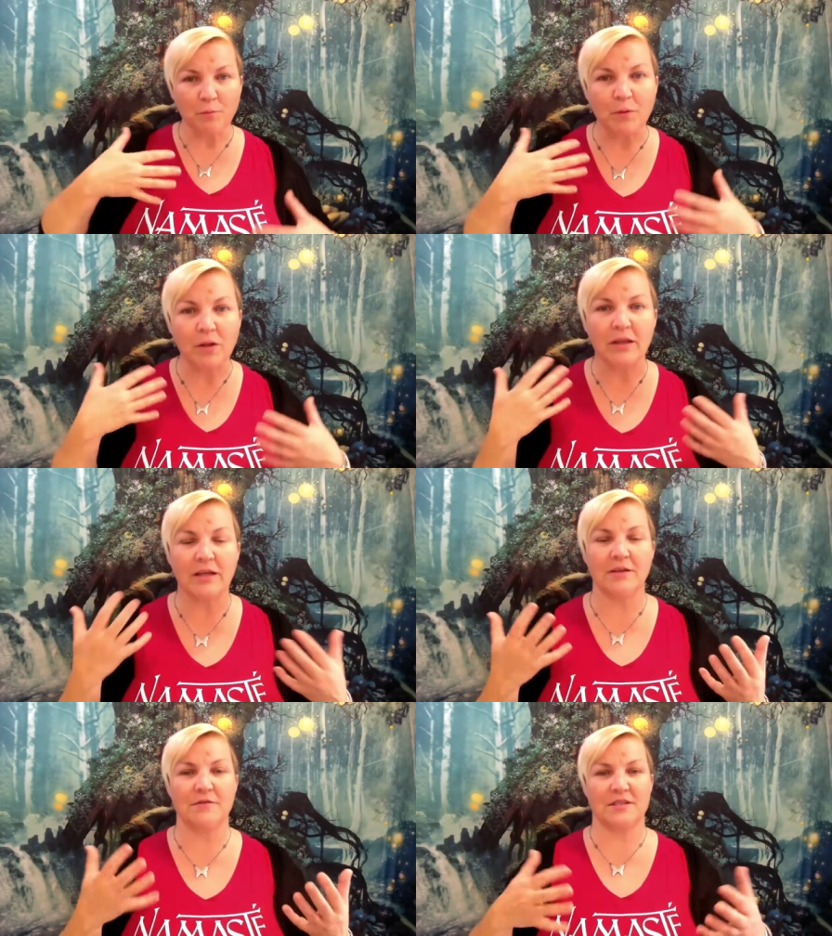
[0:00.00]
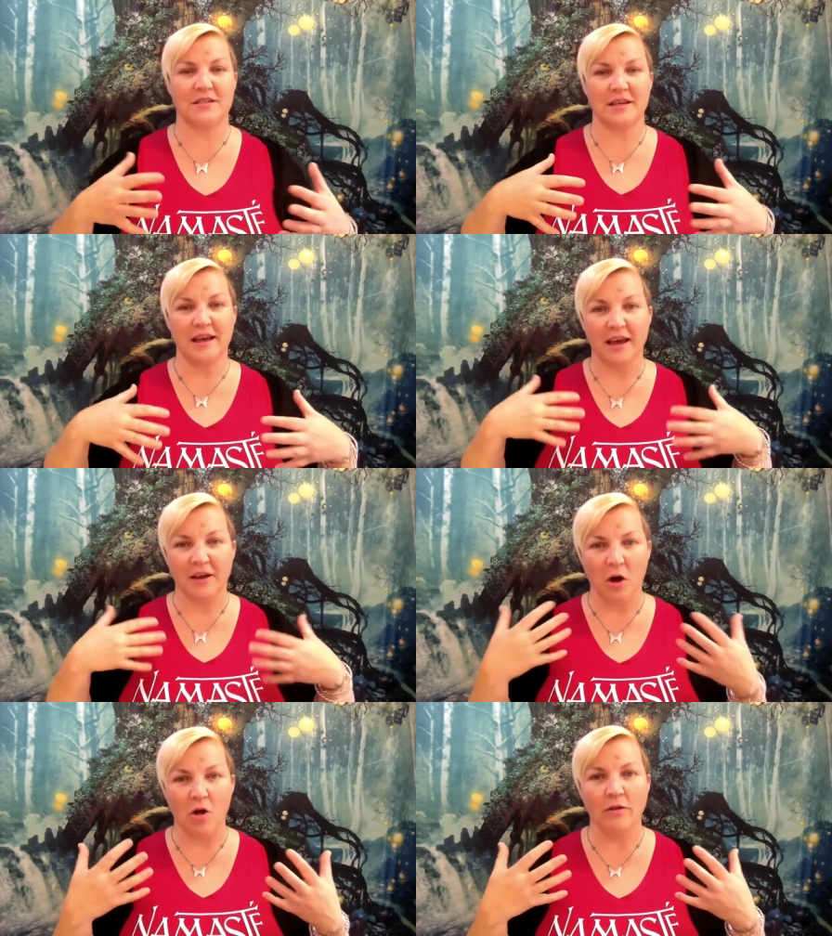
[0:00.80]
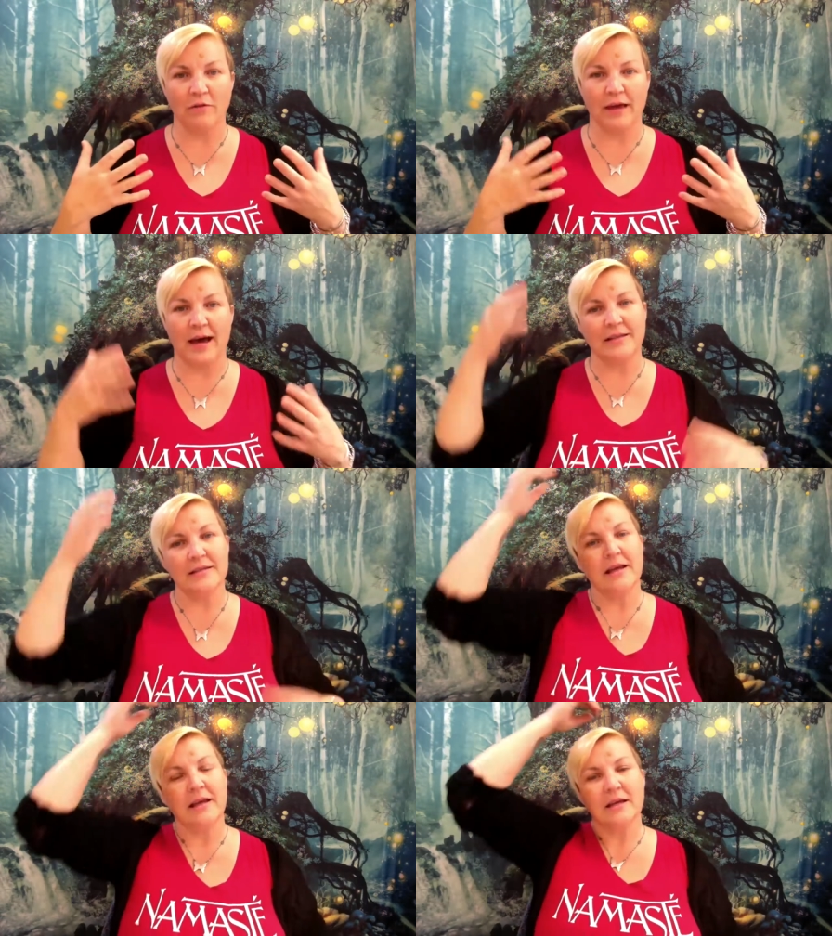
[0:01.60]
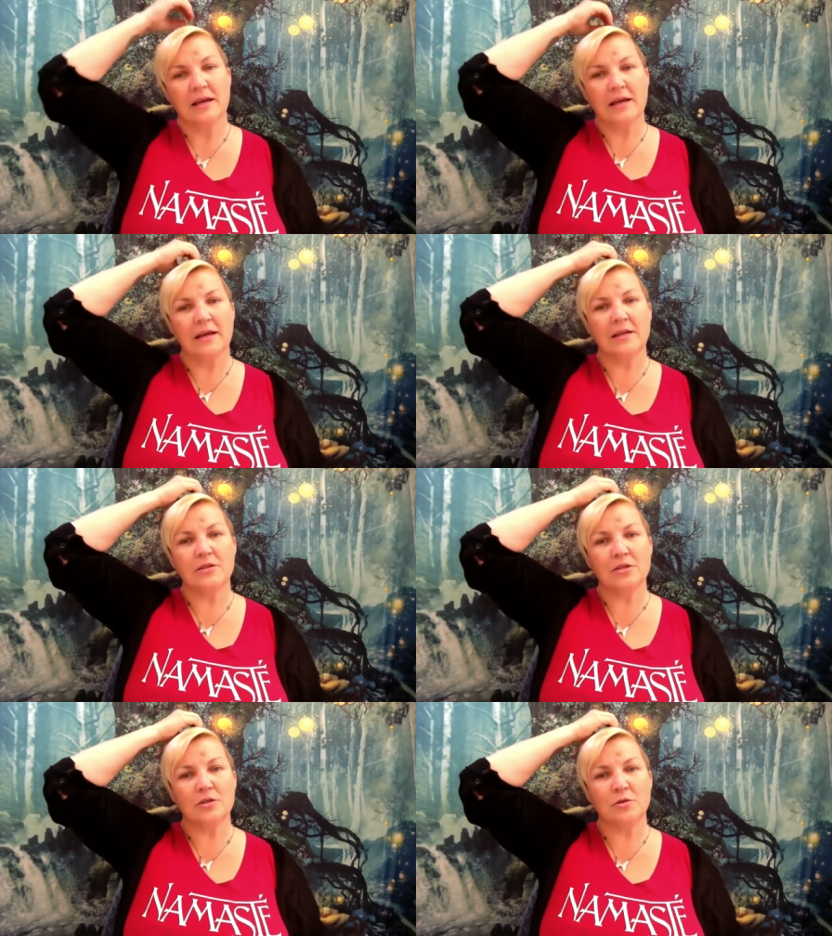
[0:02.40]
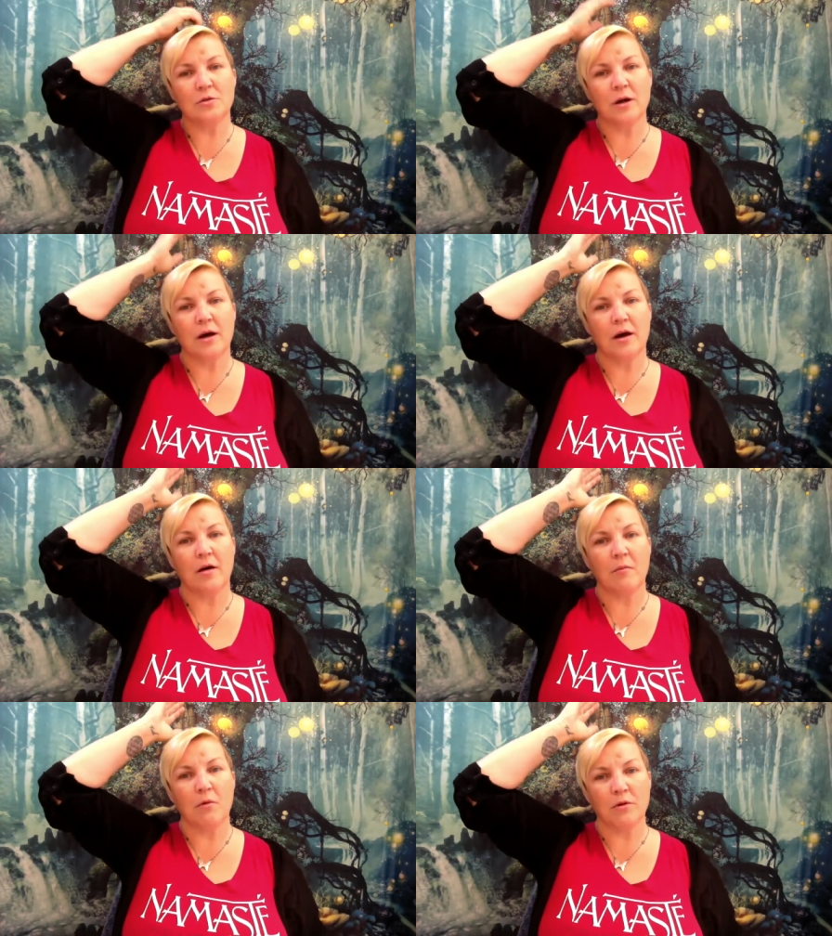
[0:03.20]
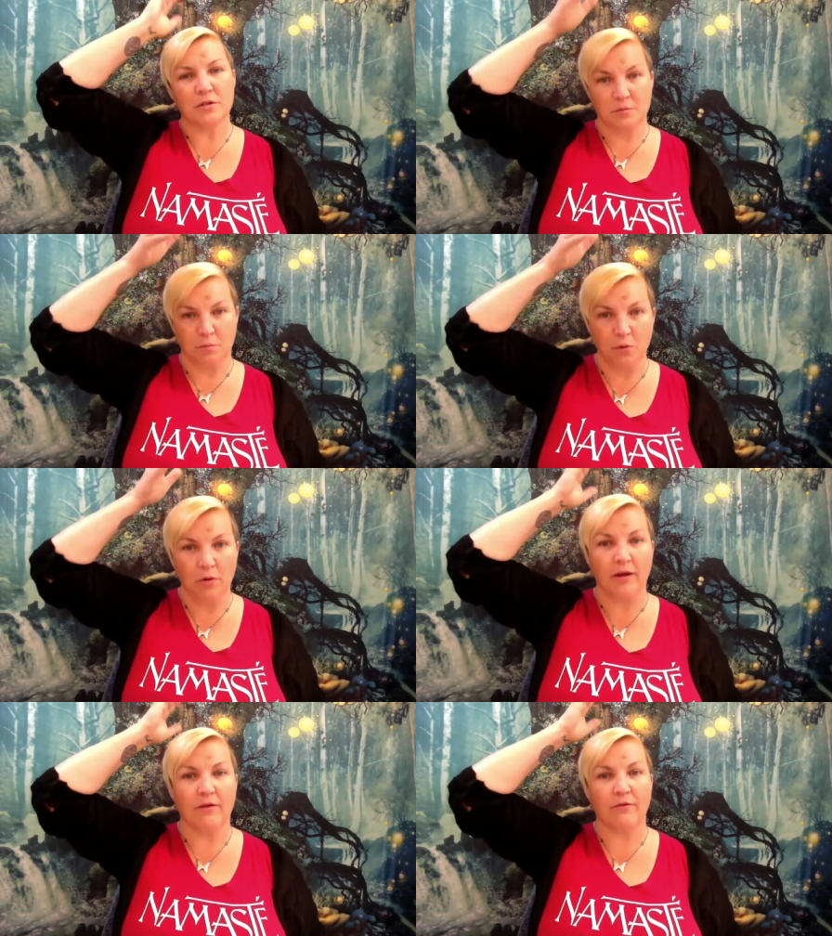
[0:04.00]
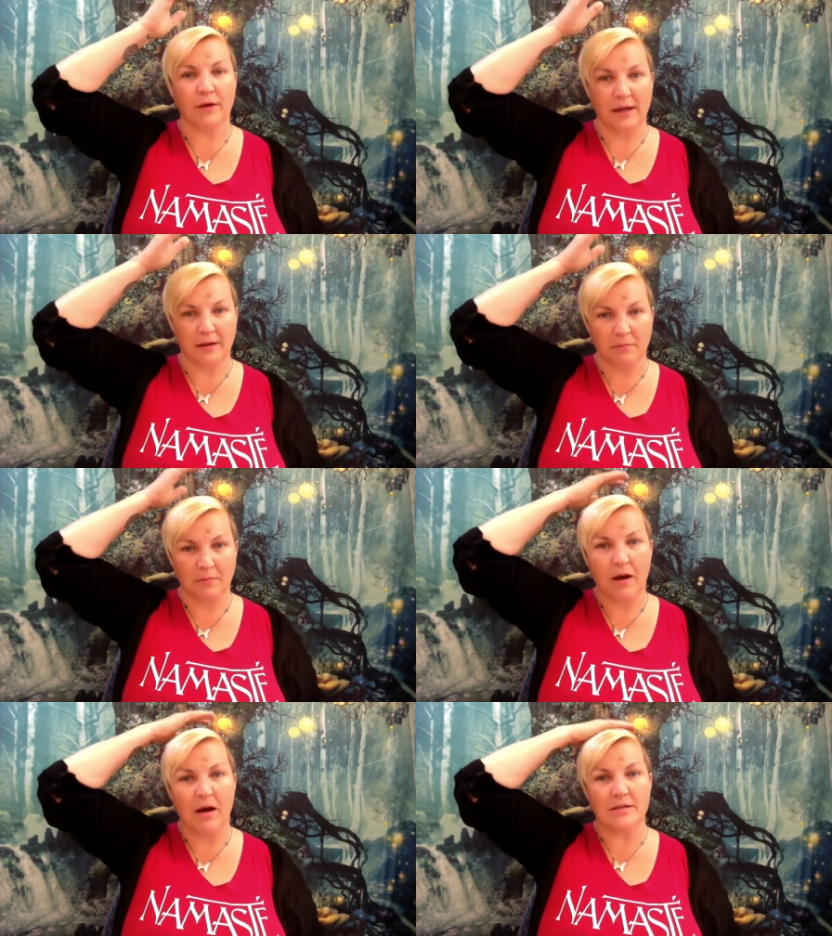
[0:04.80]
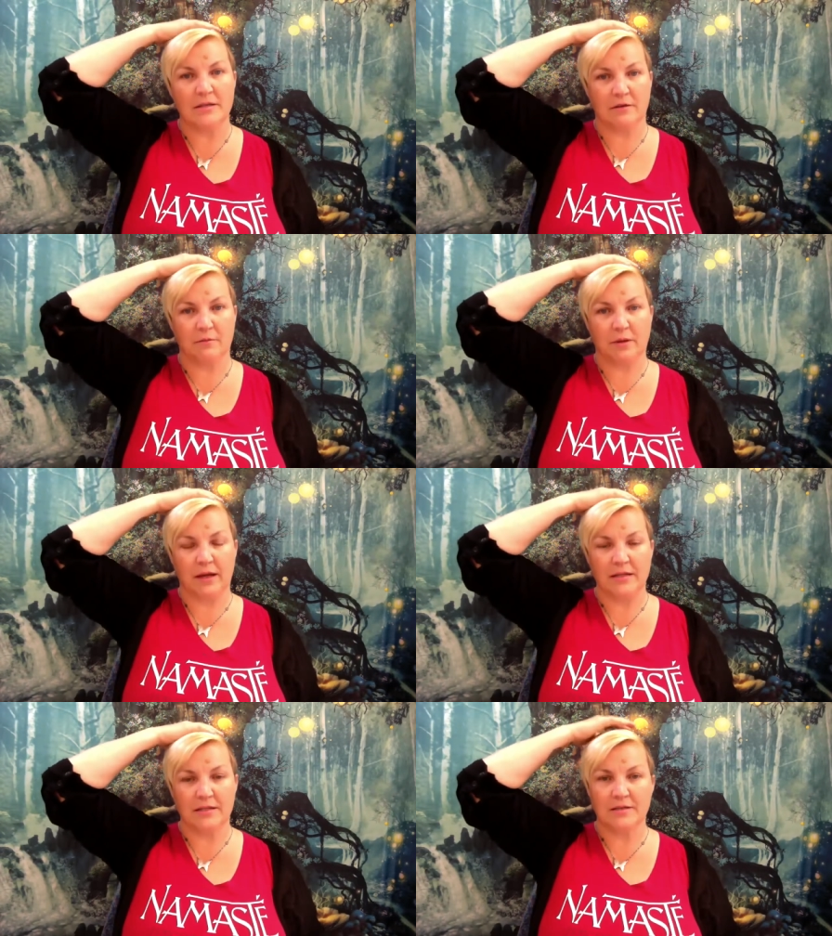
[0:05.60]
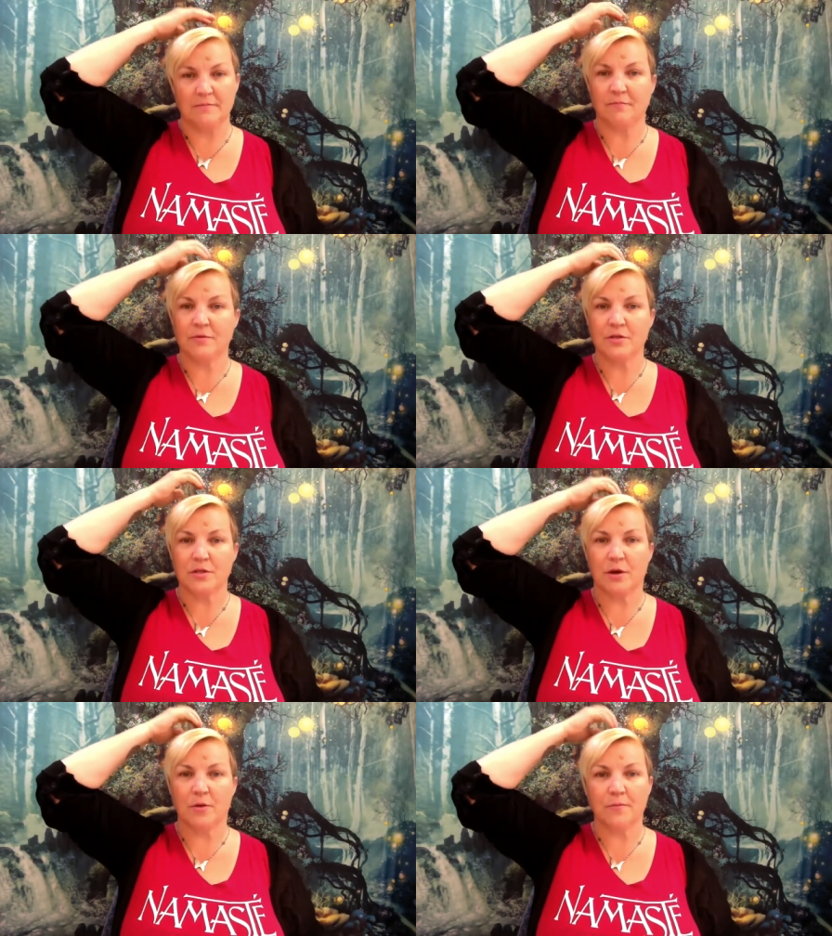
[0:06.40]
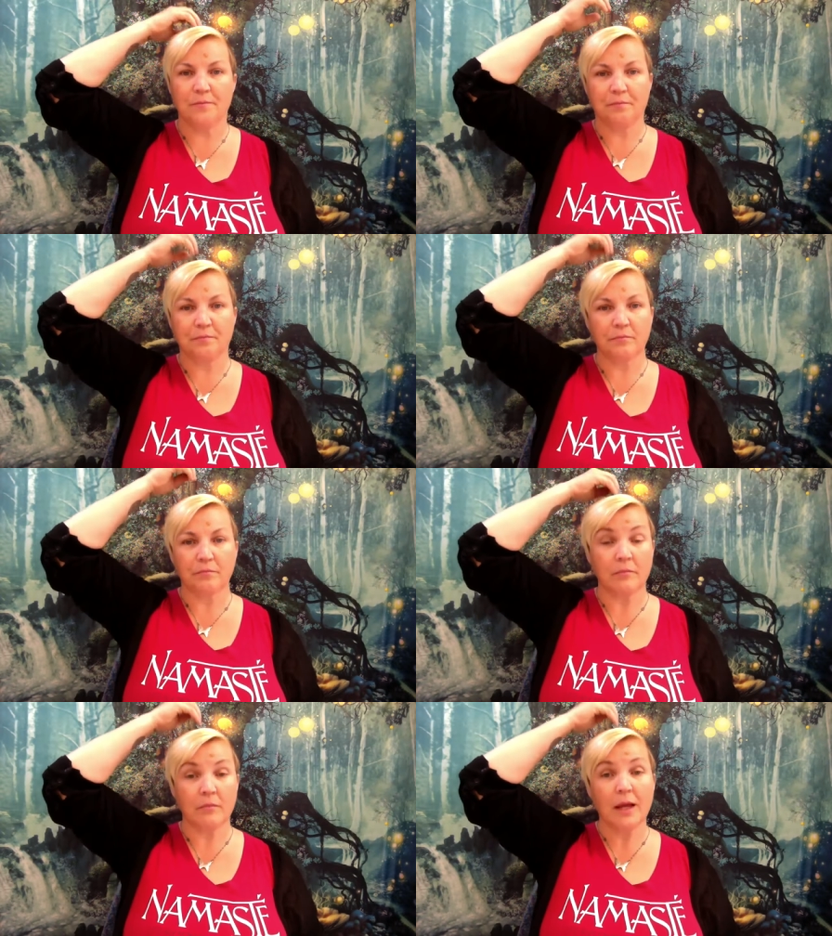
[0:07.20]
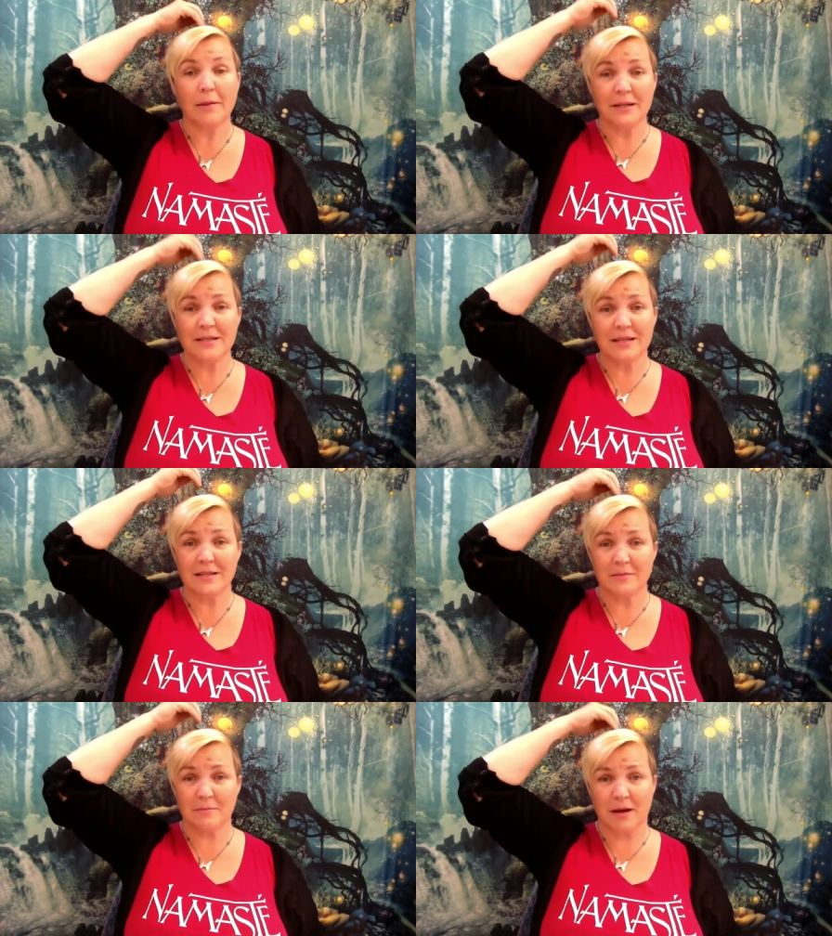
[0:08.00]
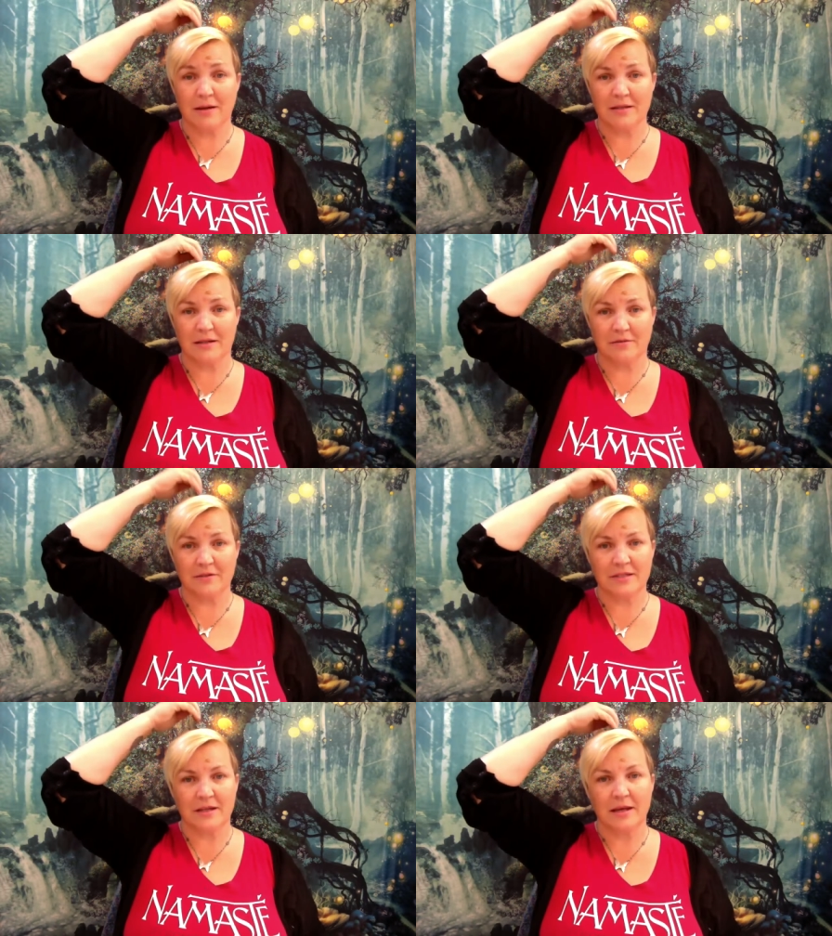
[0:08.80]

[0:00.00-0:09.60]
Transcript: beliefs and all of that into a more supportive and positive place. So I'm going to say some positives